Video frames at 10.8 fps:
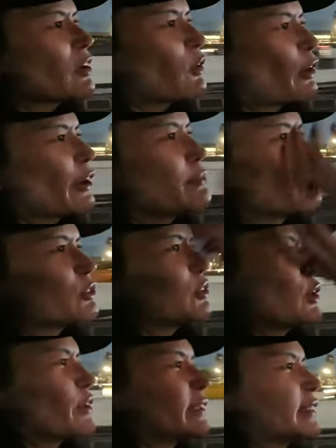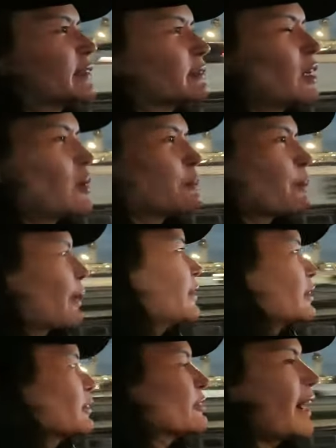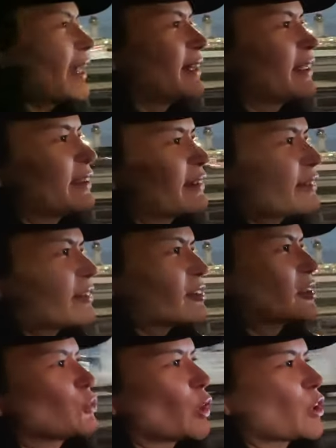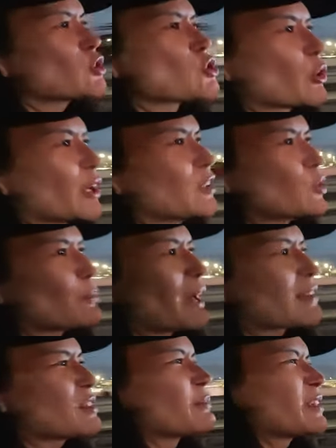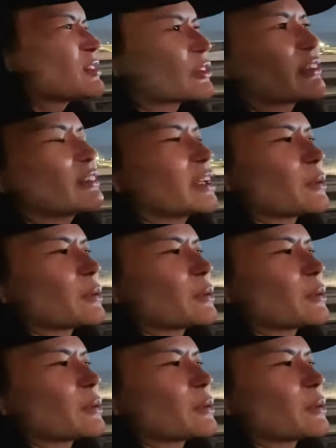hard, mostly on that part of islands. To enjoy and to maximize your stay in